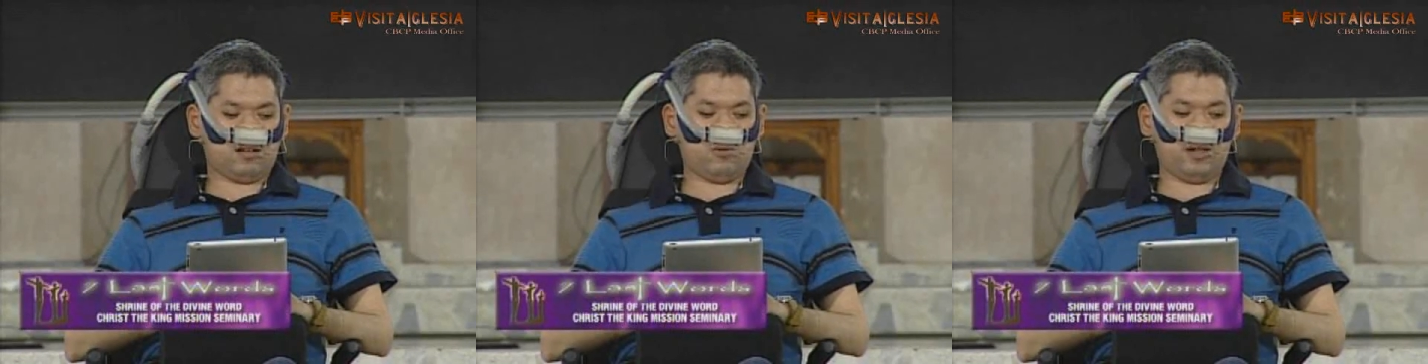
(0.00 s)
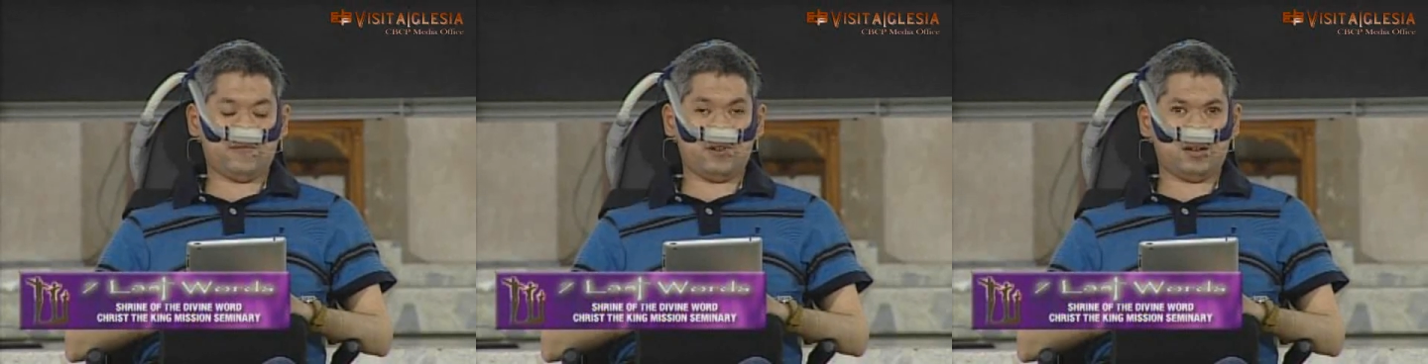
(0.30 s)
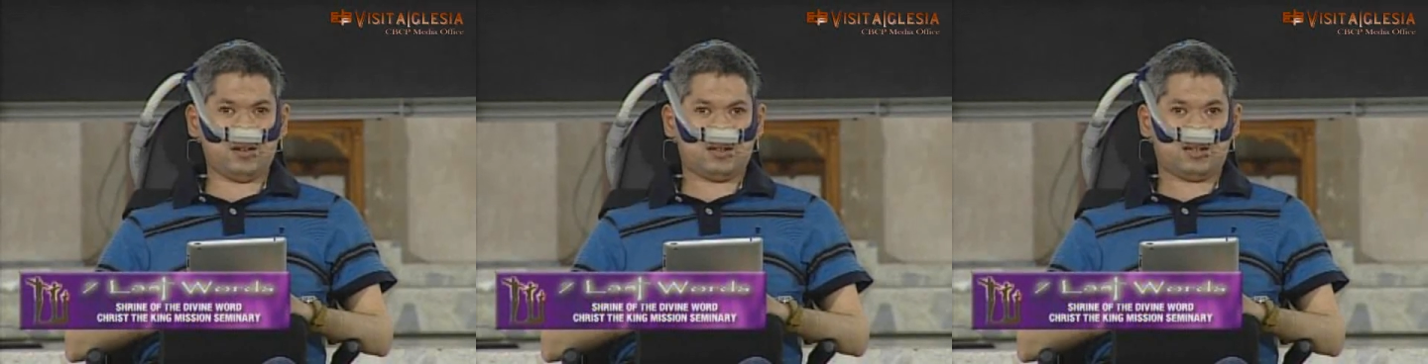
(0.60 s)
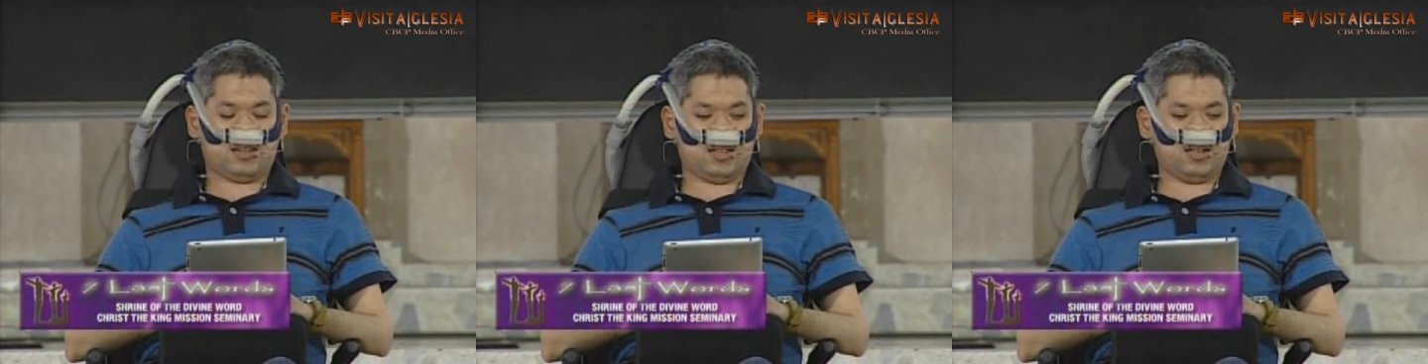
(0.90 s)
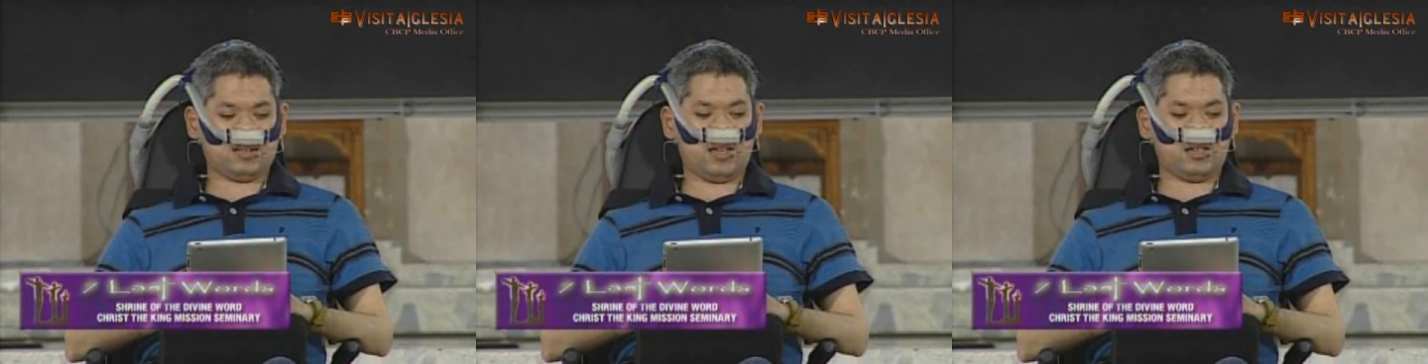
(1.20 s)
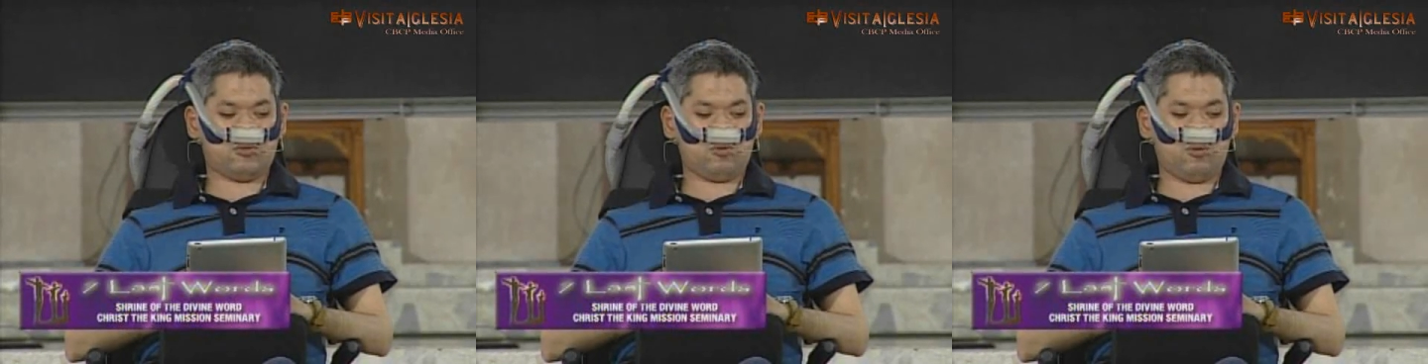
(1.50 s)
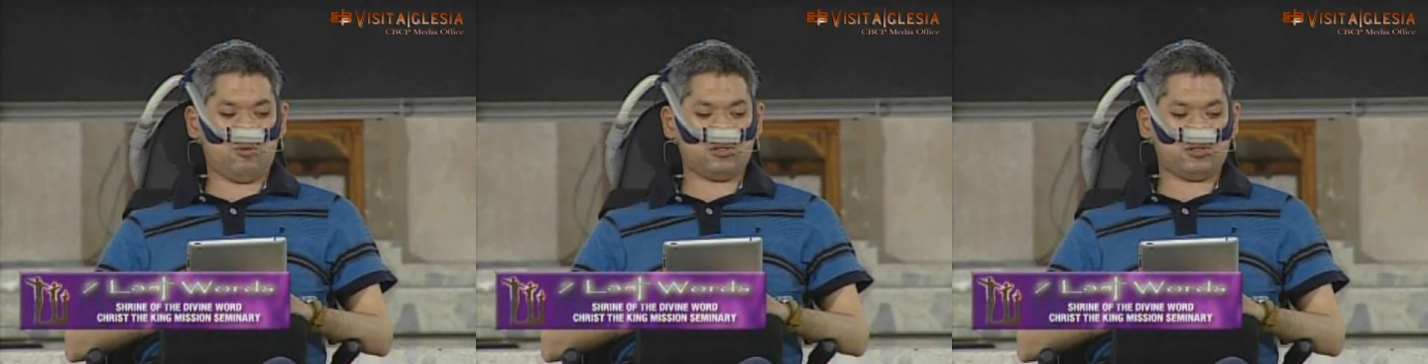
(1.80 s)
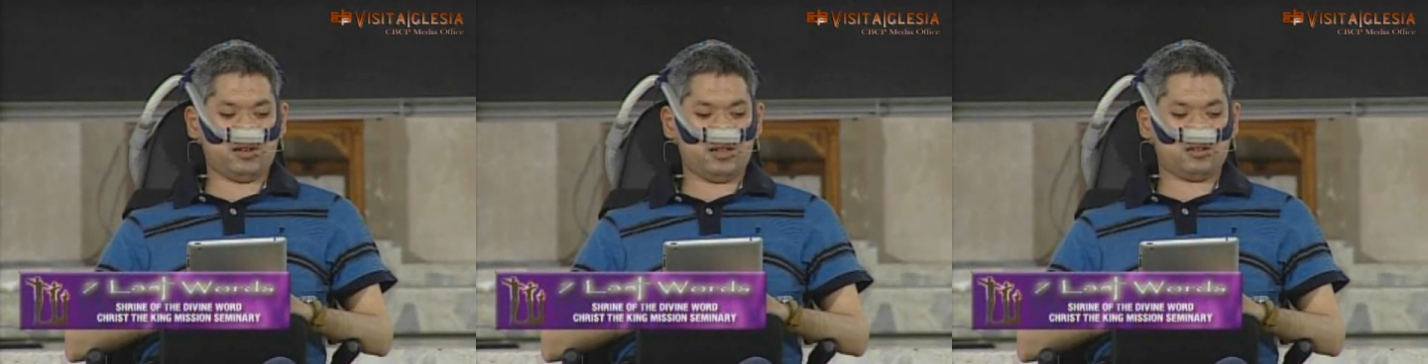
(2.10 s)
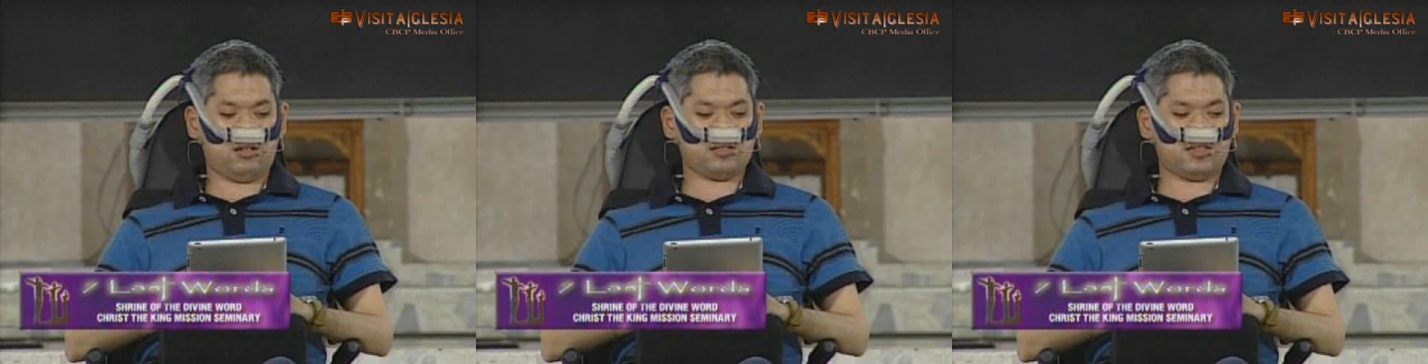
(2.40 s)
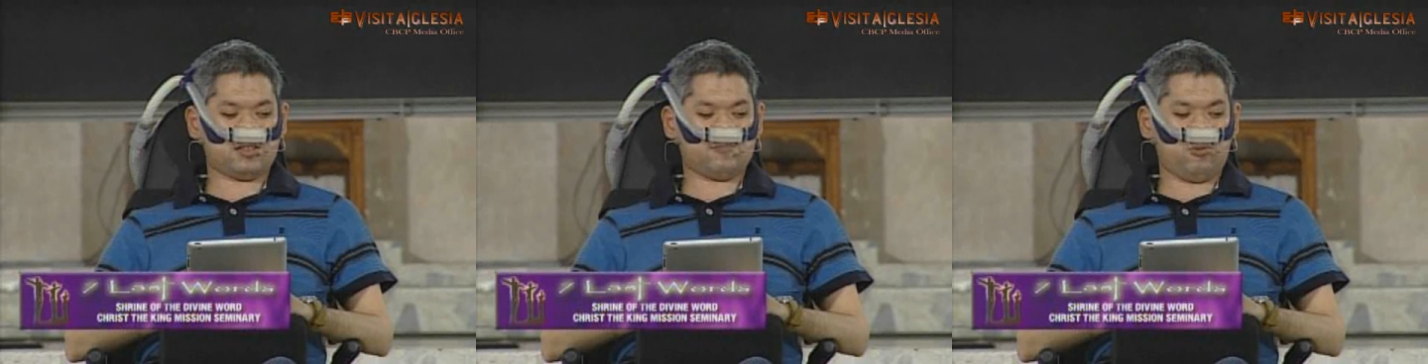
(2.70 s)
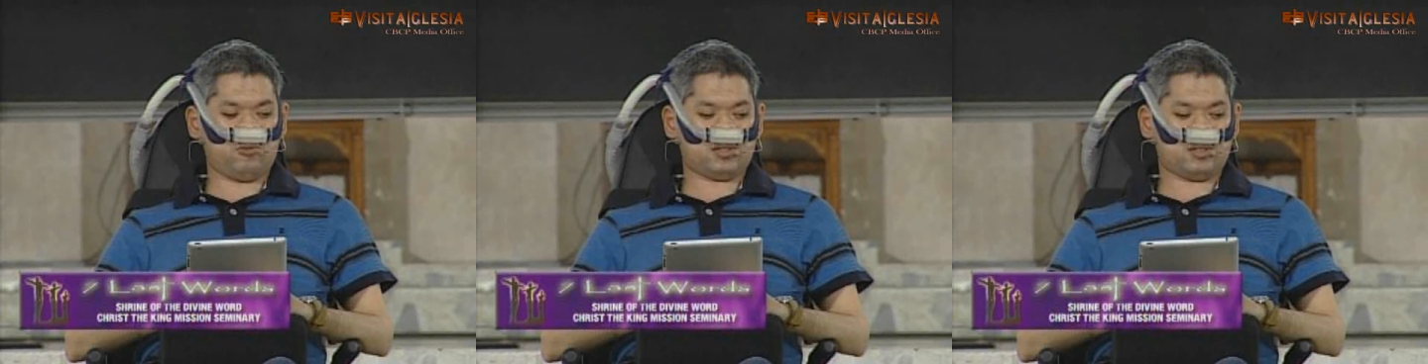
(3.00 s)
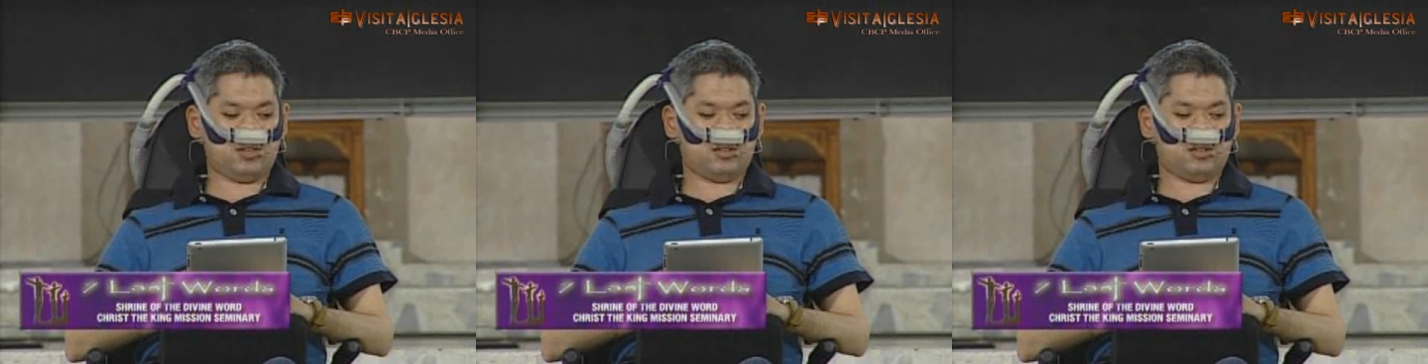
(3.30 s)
However, as I grew older and got exposed